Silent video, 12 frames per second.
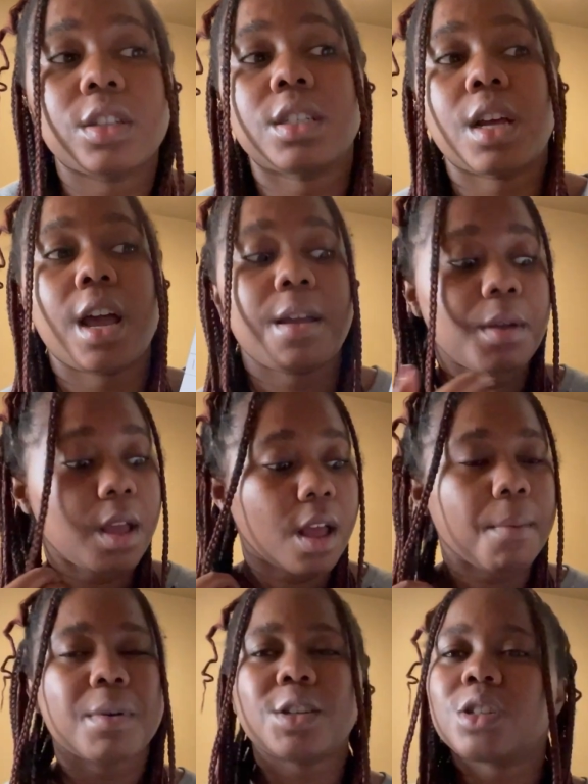time,
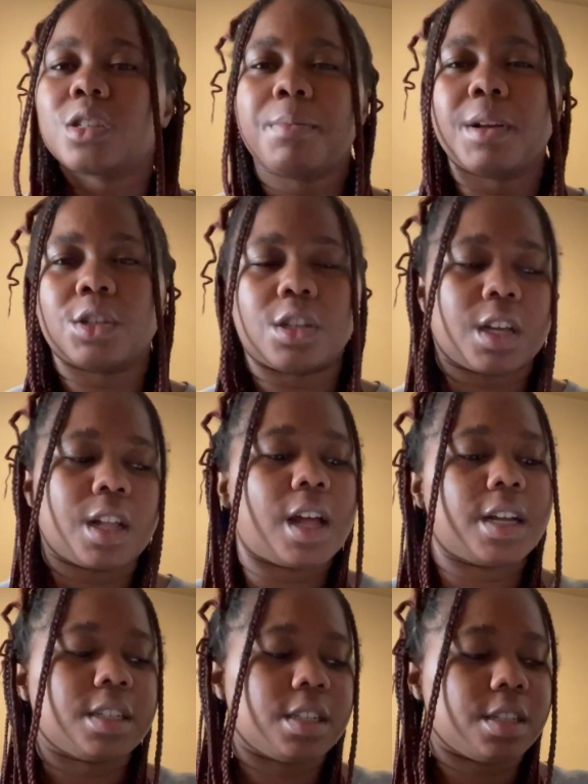but it just depends on the
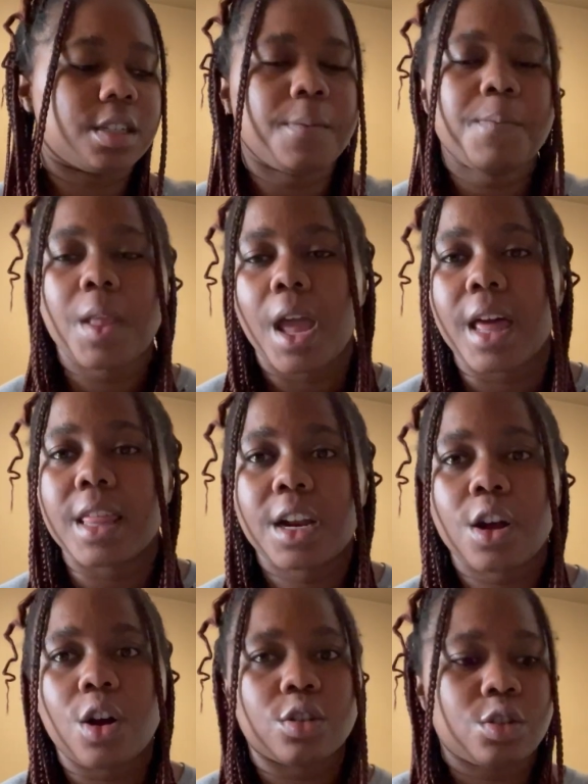classes. And then I
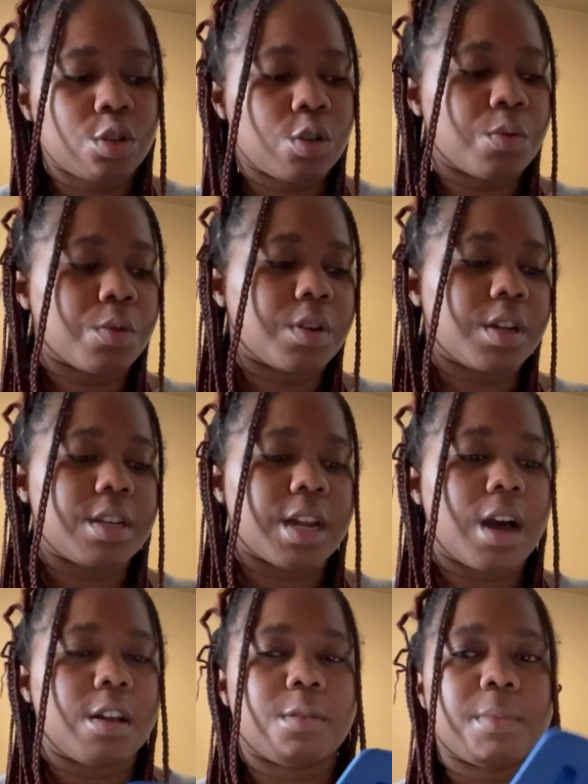also wrote it
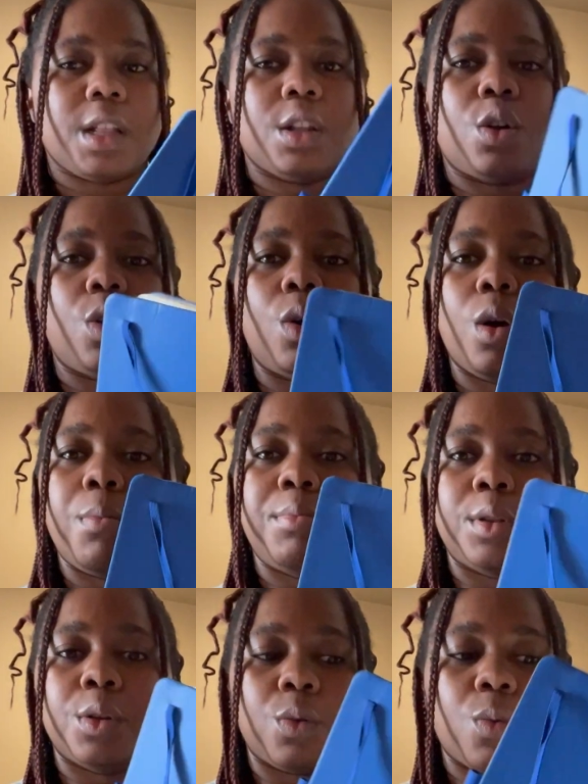down in my little
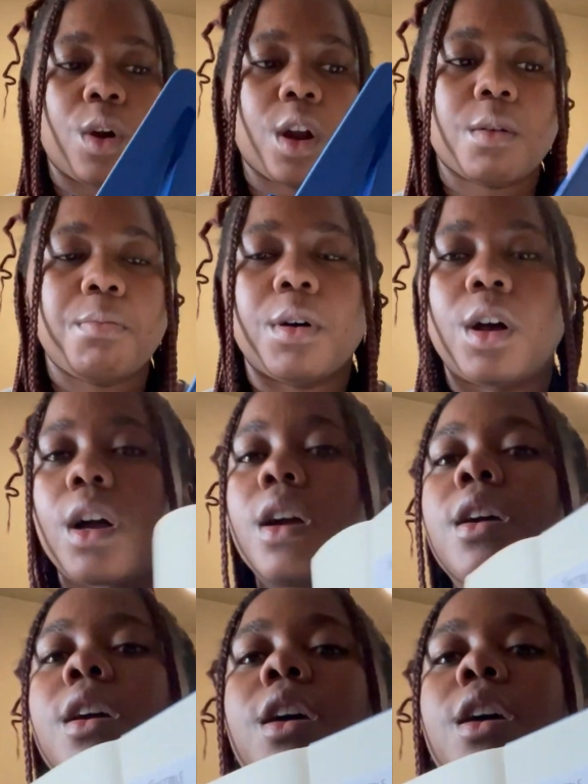blue workbook.